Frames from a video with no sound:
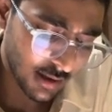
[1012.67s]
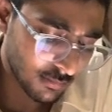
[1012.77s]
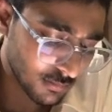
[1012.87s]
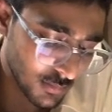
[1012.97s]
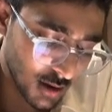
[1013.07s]

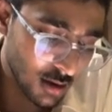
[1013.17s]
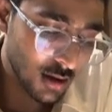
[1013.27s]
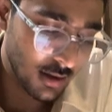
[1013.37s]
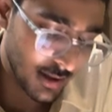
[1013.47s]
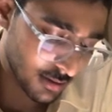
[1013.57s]
let's
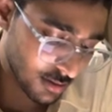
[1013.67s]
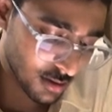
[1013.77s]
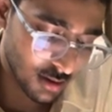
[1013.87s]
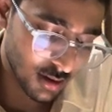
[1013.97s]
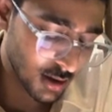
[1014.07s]

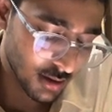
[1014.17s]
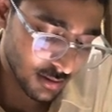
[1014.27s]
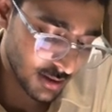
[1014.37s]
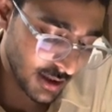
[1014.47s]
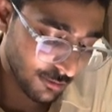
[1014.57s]
see what
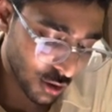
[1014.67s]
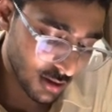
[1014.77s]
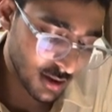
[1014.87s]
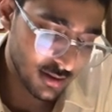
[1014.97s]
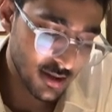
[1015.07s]
is the
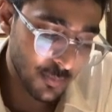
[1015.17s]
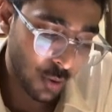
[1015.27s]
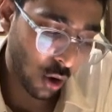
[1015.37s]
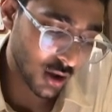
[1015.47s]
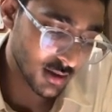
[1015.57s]
prognosis
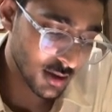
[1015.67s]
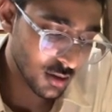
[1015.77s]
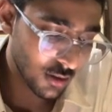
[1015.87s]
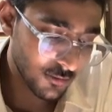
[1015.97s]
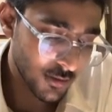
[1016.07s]
of
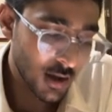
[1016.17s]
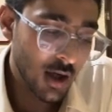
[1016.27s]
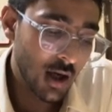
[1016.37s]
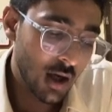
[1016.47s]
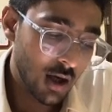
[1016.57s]

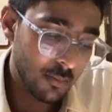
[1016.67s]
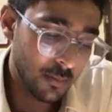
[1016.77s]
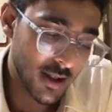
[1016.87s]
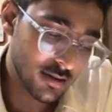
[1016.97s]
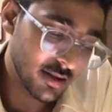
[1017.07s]

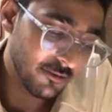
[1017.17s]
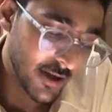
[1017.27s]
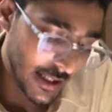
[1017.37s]
various men